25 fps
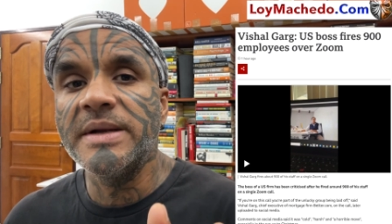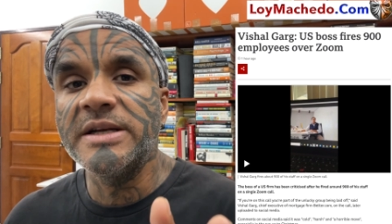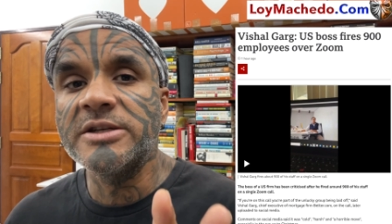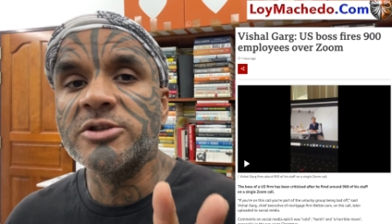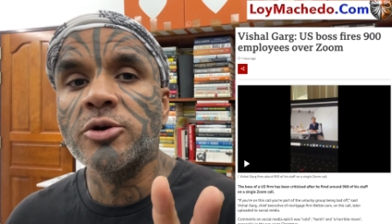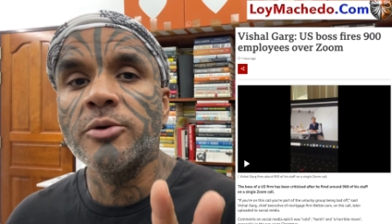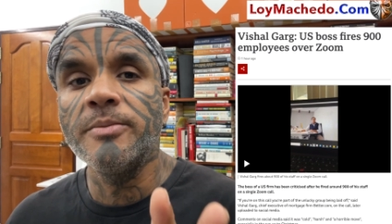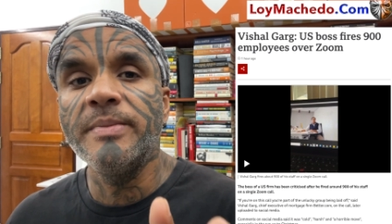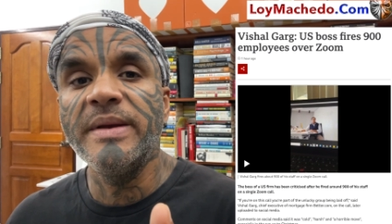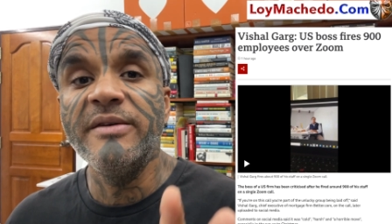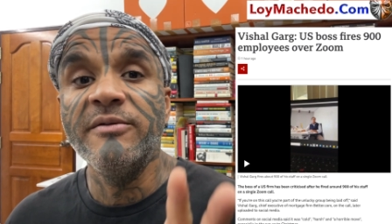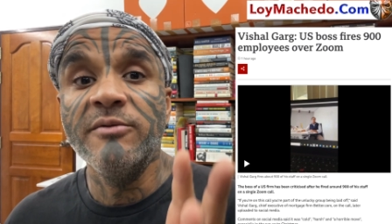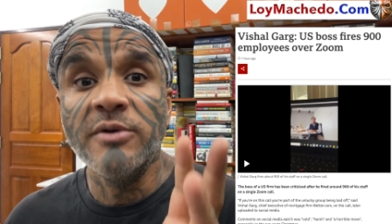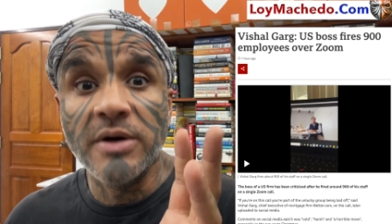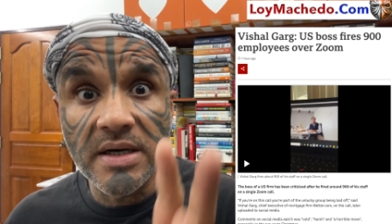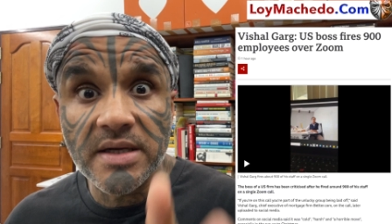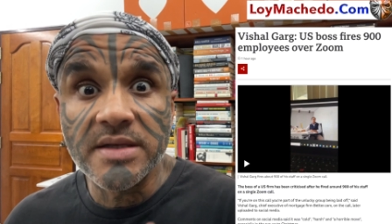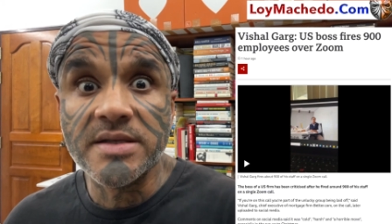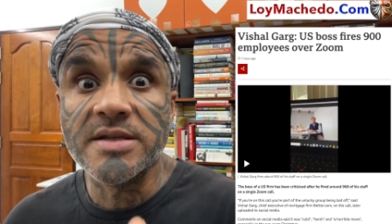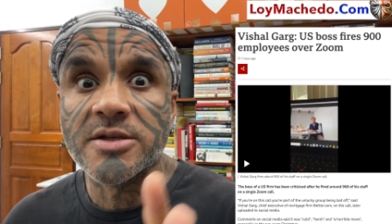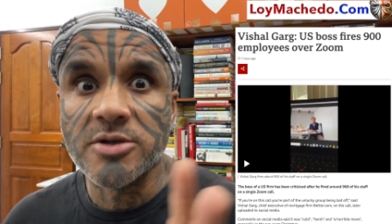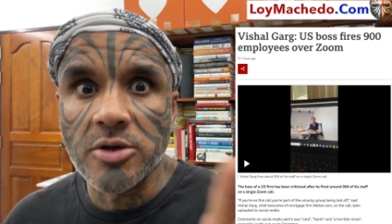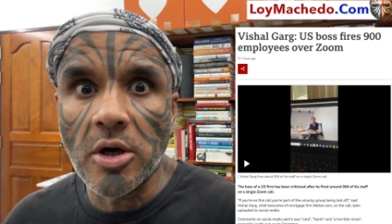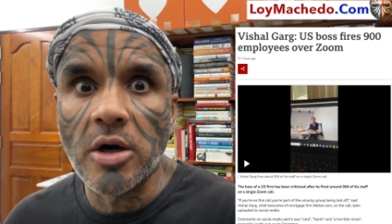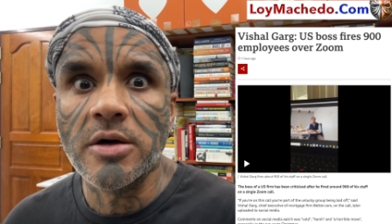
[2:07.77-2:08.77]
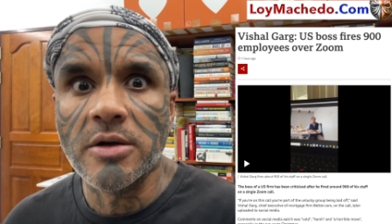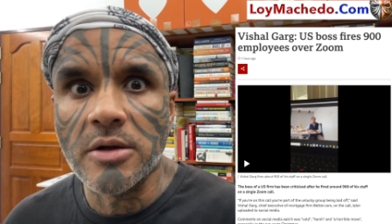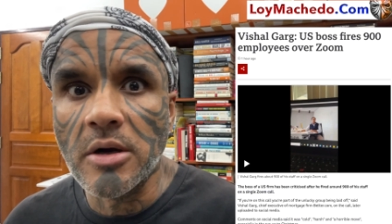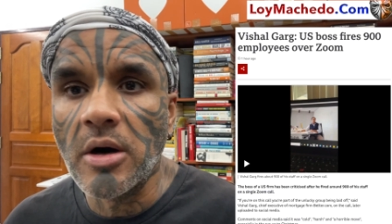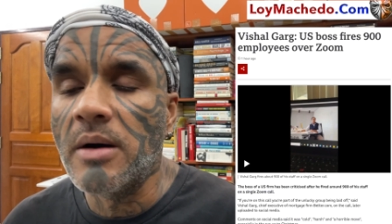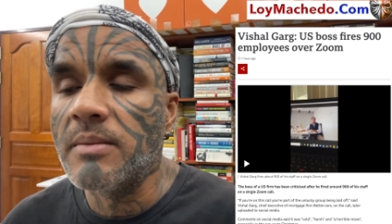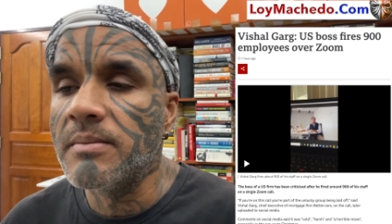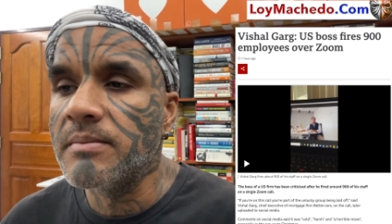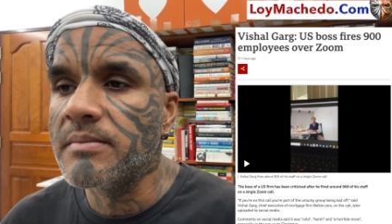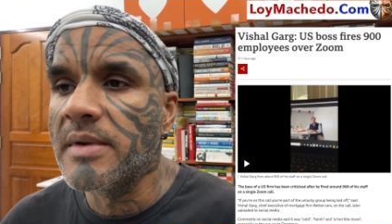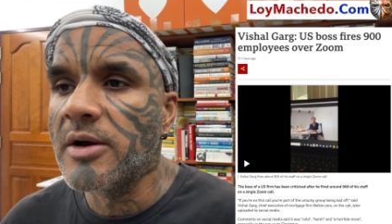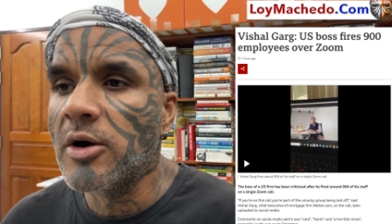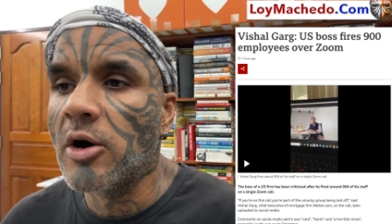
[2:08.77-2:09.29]
It should be
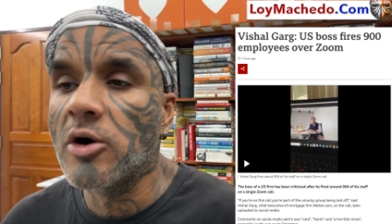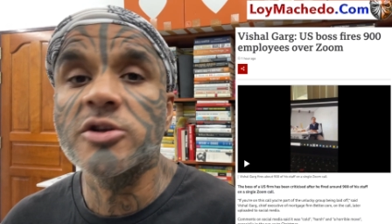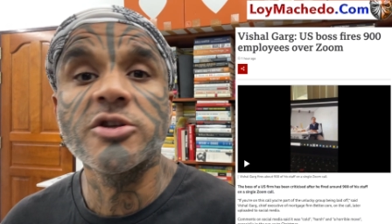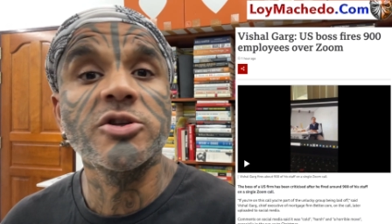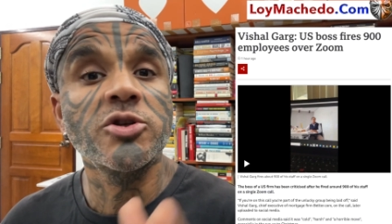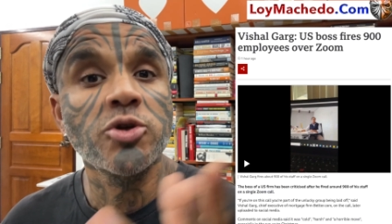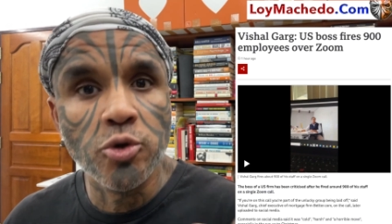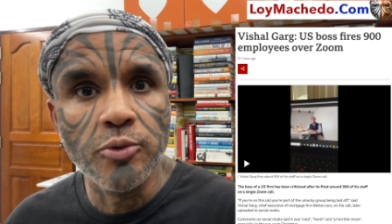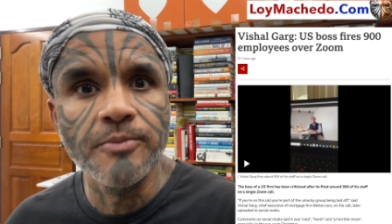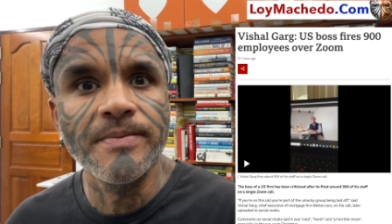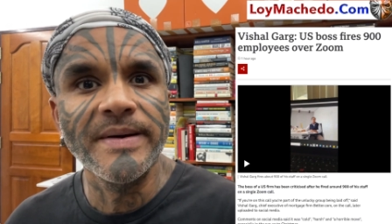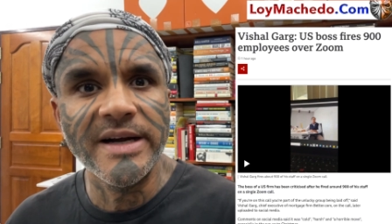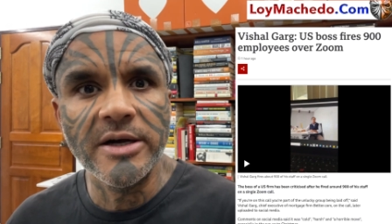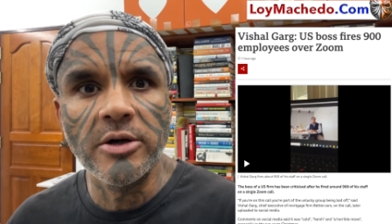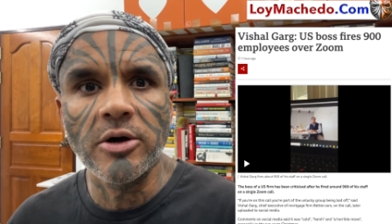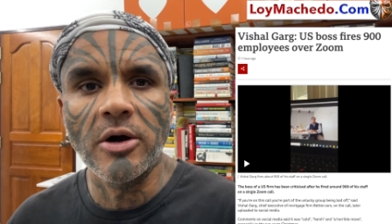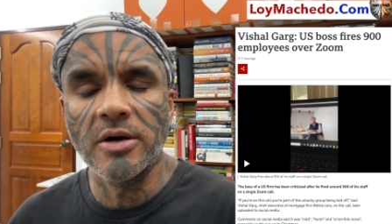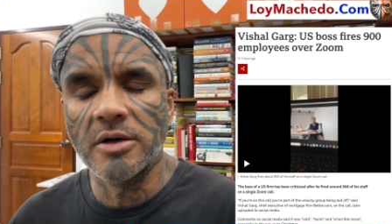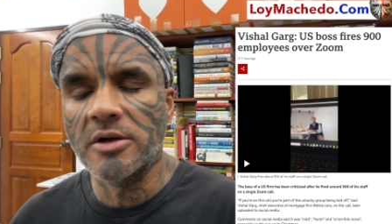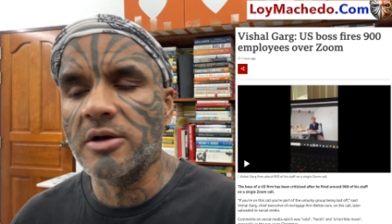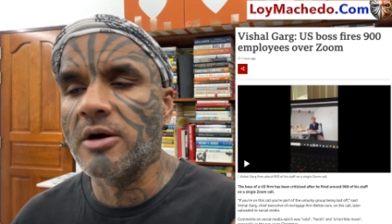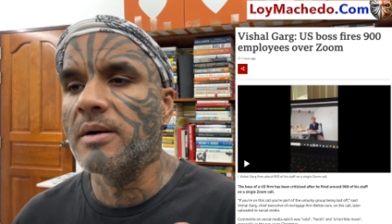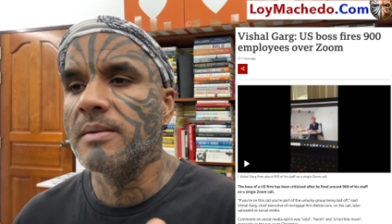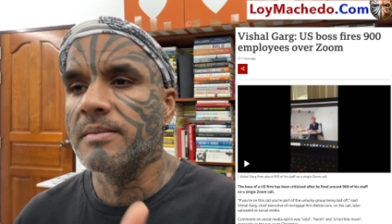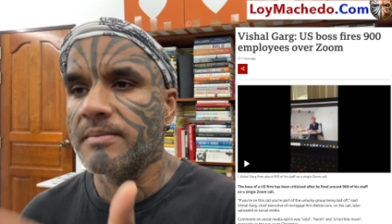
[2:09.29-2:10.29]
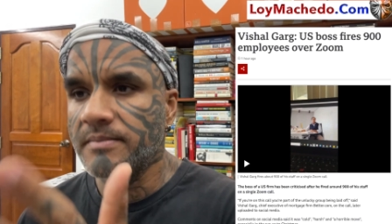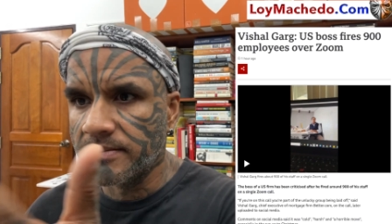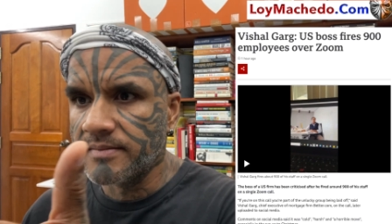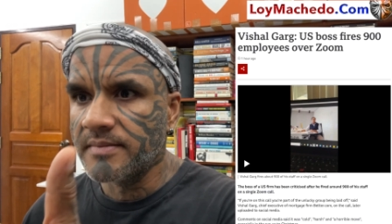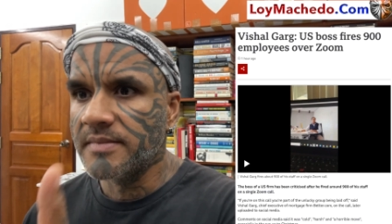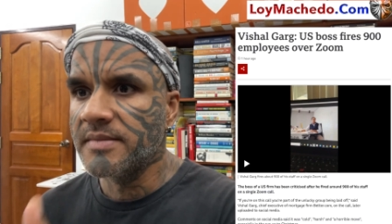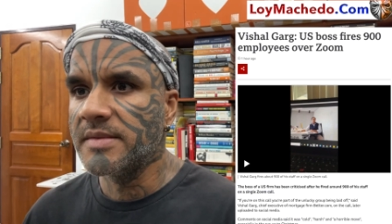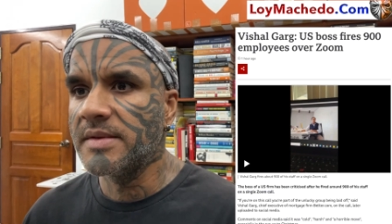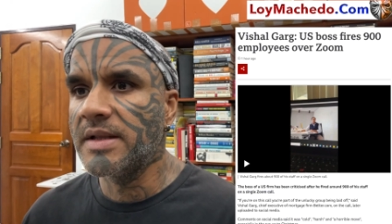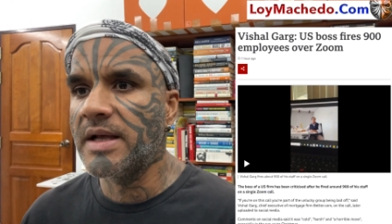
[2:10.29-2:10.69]
worse.com or stupid.com.